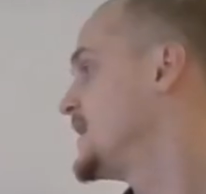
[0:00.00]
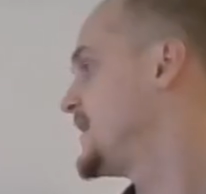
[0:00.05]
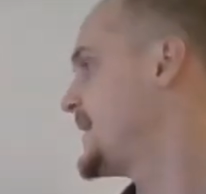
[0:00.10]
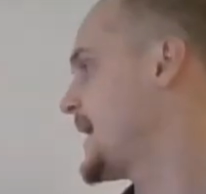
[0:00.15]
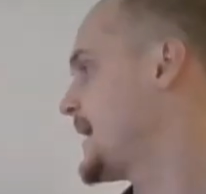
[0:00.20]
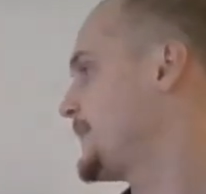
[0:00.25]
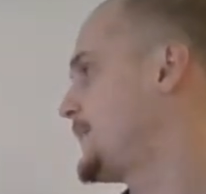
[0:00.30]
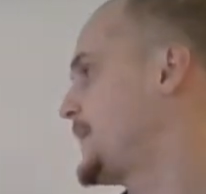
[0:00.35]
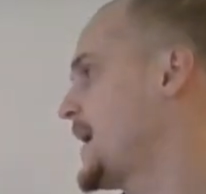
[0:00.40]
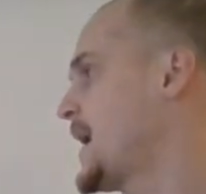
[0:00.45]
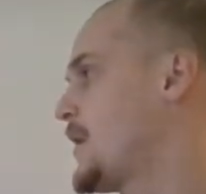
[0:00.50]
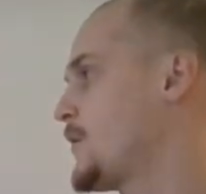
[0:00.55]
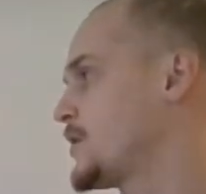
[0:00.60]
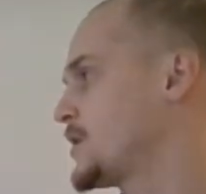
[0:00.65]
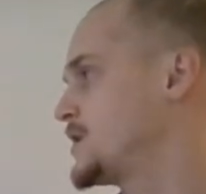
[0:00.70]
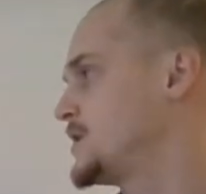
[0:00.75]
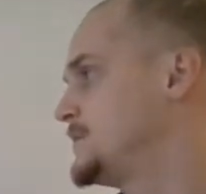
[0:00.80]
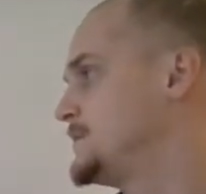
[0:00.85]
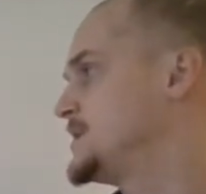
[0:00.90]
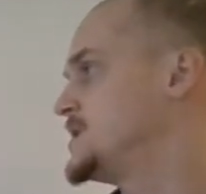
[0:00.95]
that power
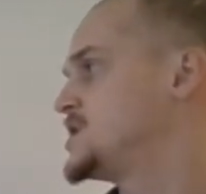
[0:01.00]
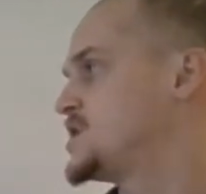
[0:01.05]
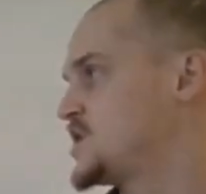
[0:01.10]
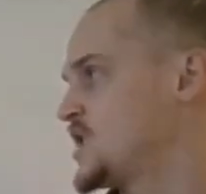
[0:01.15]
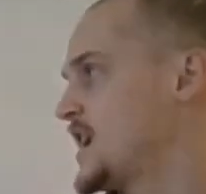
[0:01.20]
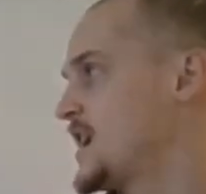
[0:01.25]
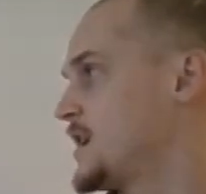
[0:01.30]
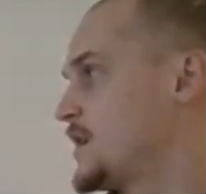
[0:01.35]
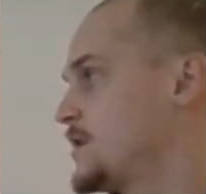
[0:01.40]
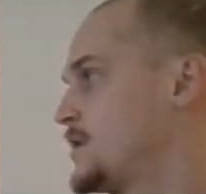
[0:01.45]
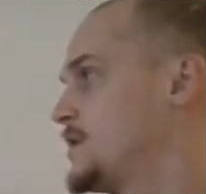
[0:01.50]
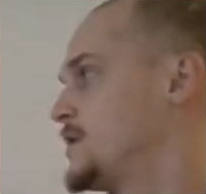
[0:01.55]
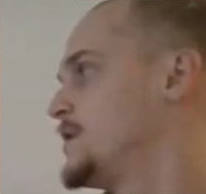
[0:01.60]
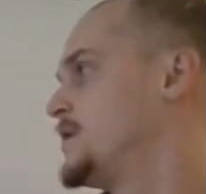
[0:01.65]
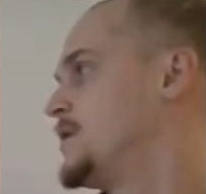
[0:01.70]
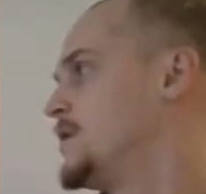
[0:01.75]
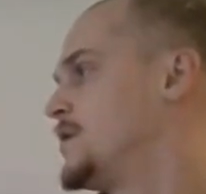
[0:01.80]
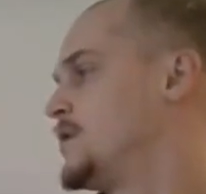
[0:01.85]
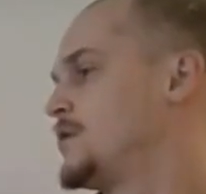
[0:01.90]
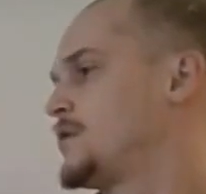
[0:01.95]
could be shared
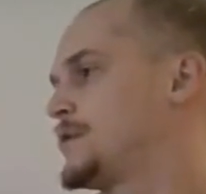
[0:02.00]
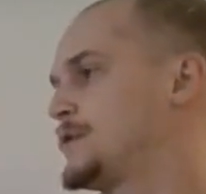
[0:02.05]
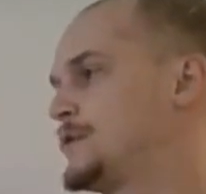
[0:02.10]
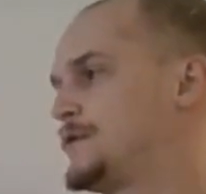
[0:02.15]
through